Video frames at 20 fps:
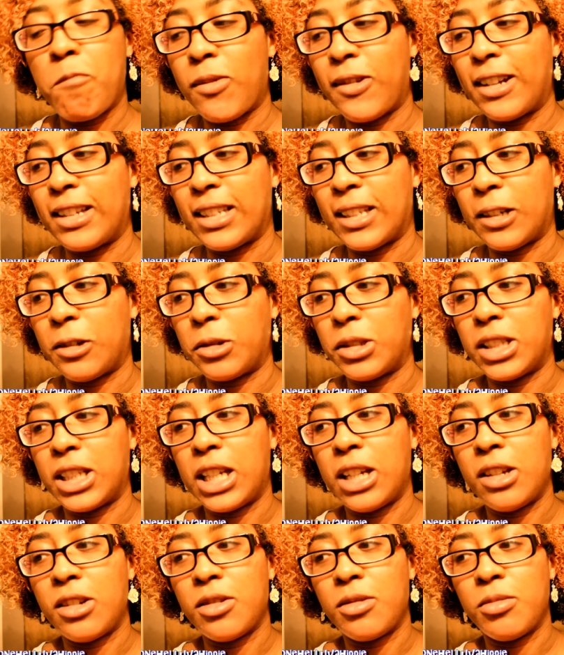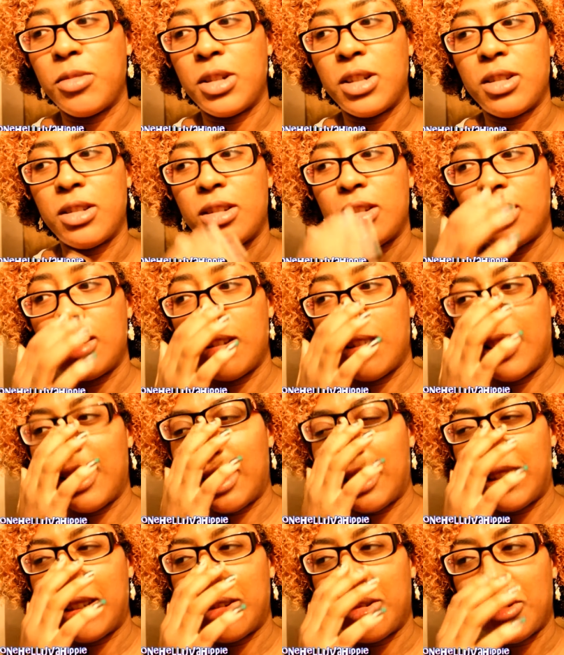Because I was scared, but,
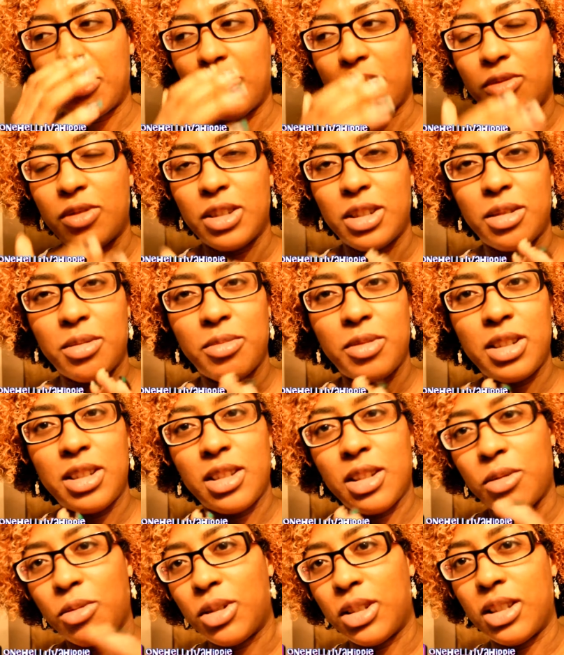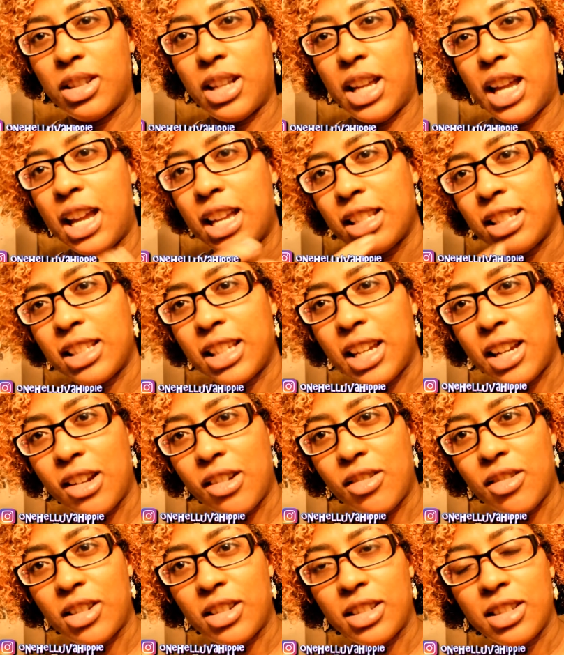you know, for some reason I wasn't as
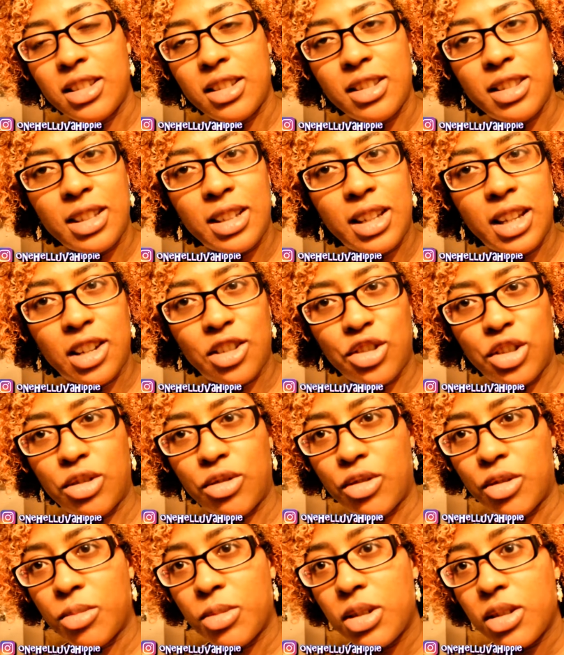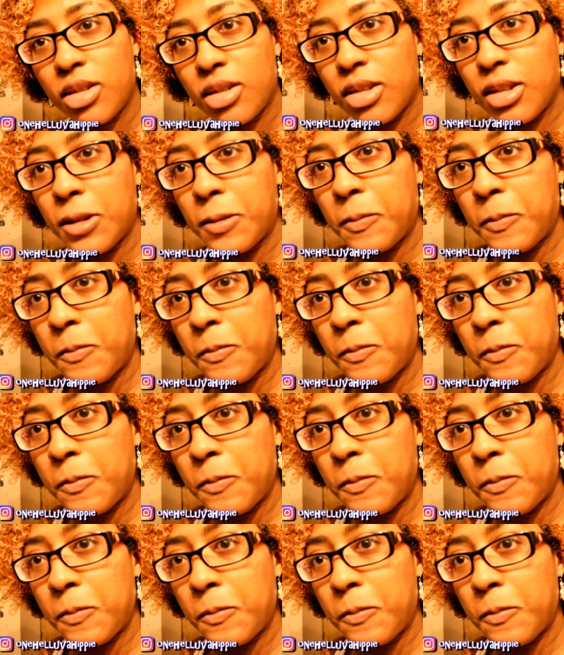scared, because nothing actually harmed us.